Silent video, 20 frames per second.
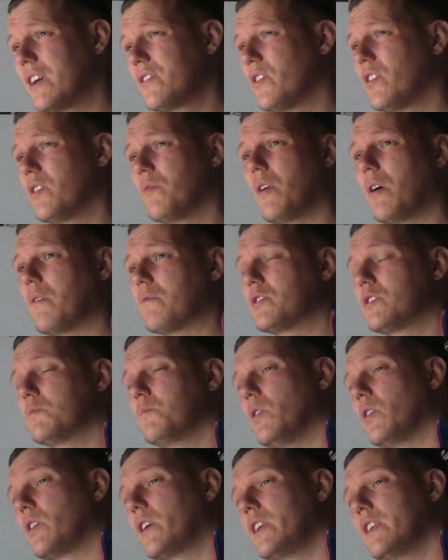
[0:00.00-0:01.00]
I don't know what I was
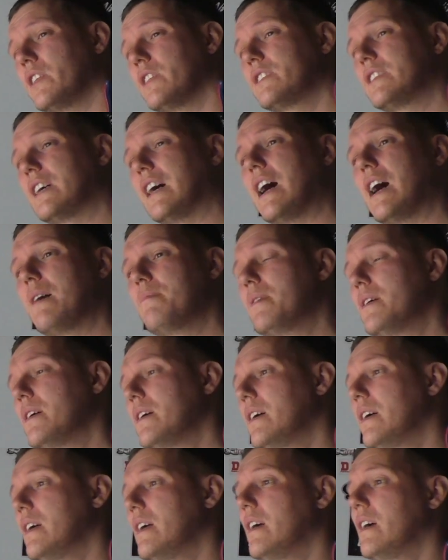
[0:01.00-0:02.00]
smoking at the time
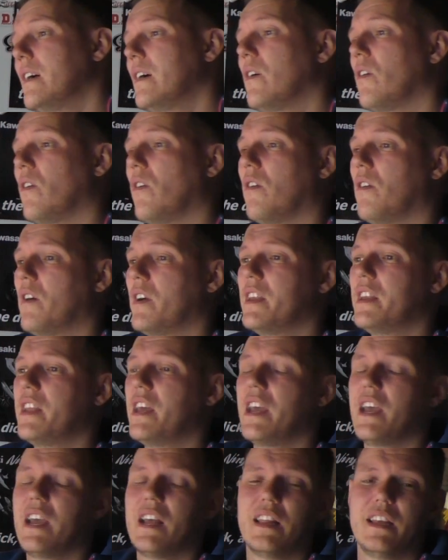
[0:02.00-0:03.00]
or
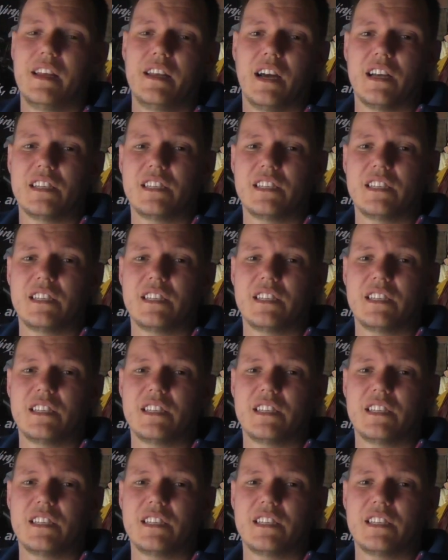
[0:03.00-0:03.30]
inhaling.